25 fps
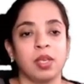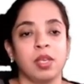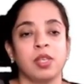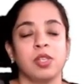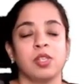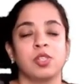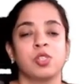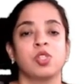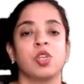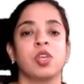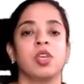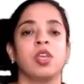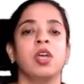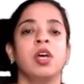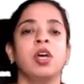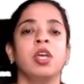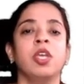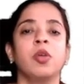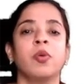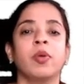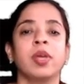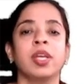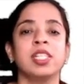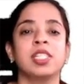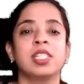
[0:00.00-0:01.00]
so here
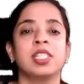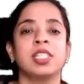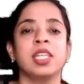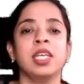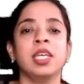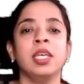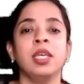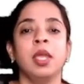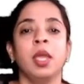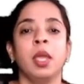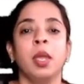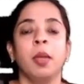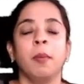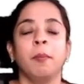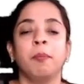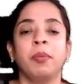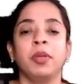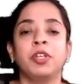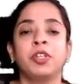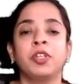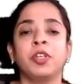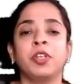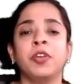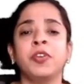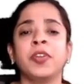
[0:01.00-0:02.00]
you can see
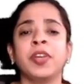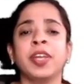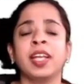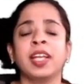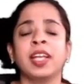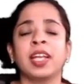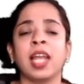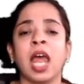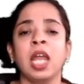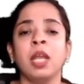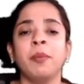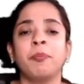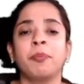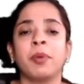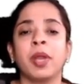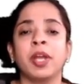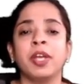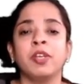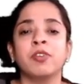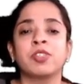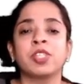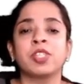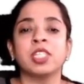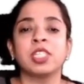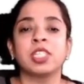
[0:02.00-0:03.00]
pituitary gland
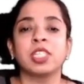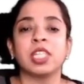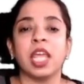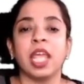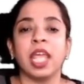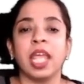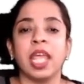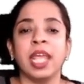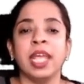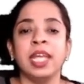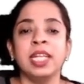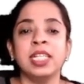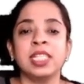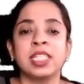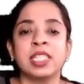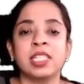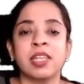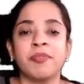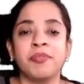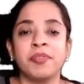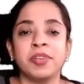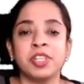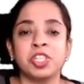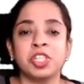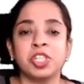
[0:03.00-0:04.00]
produces
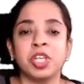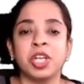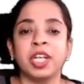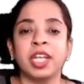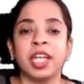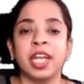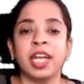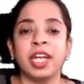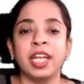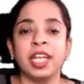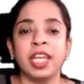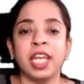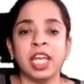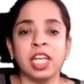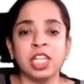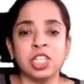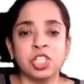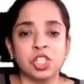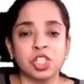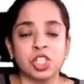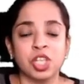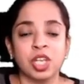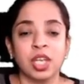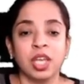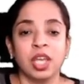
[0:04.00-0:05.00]
insufficient
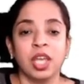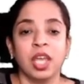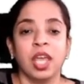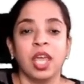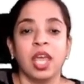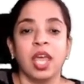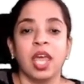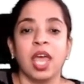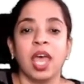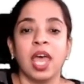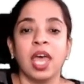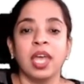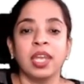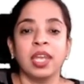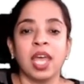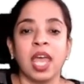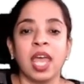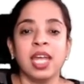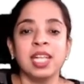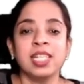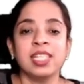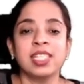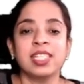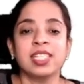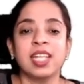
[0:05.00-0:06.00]
adh and
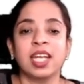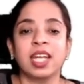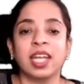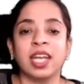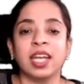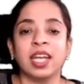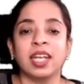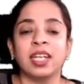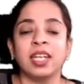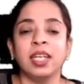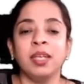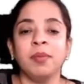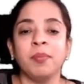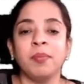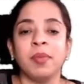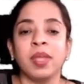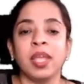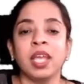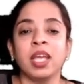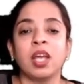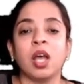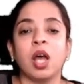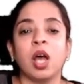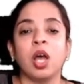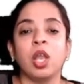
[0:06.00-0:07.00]
hence the kidney
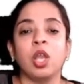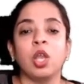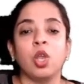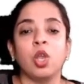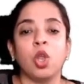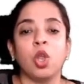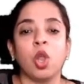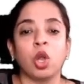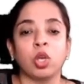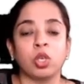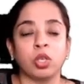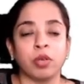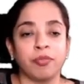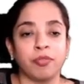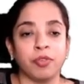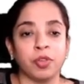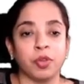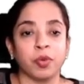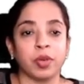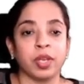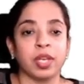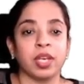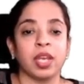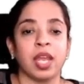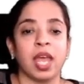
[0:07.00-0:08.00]
make a lot of
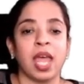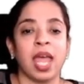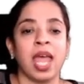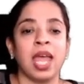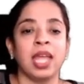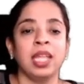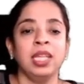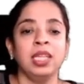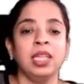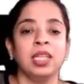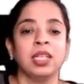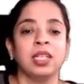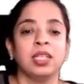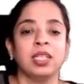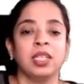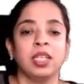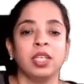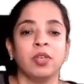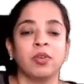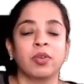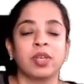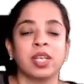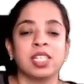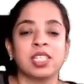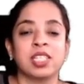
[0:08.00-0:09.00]
urine and
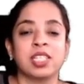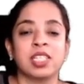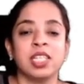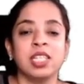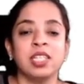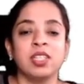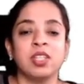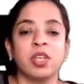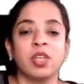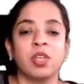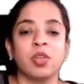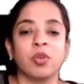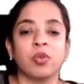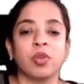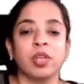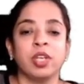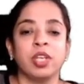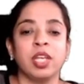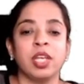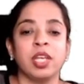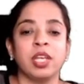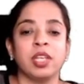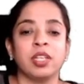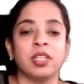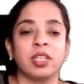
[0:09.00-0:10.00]
you can see the
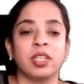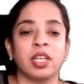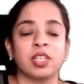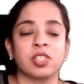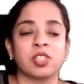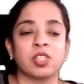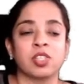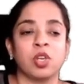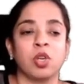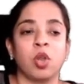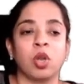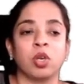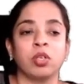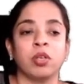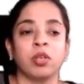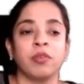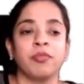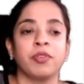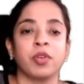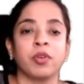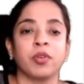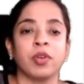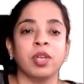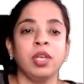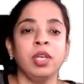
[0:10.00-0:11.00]
urine there is a lot of
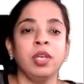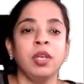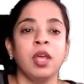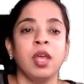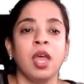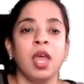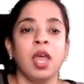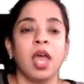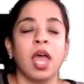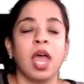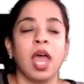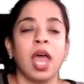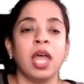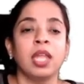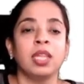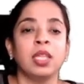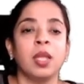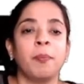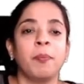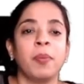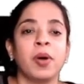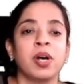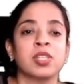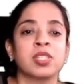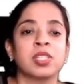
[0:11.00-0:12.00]
urine and
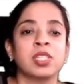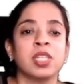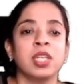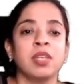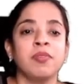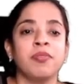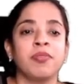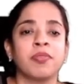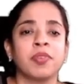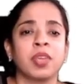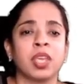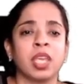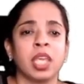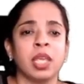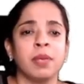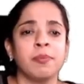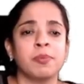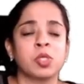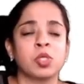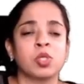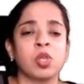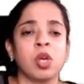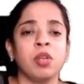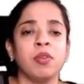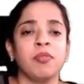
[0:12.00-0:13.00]
the person
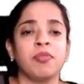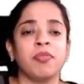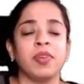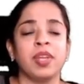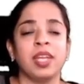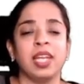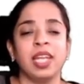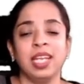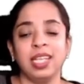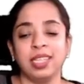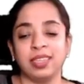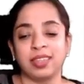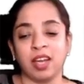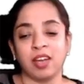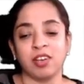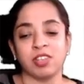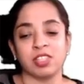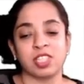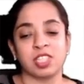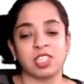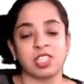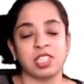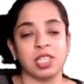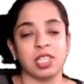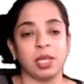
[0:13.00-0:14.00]
keeps on feeling
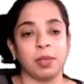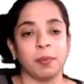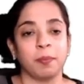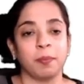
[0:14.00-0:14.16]
thirsty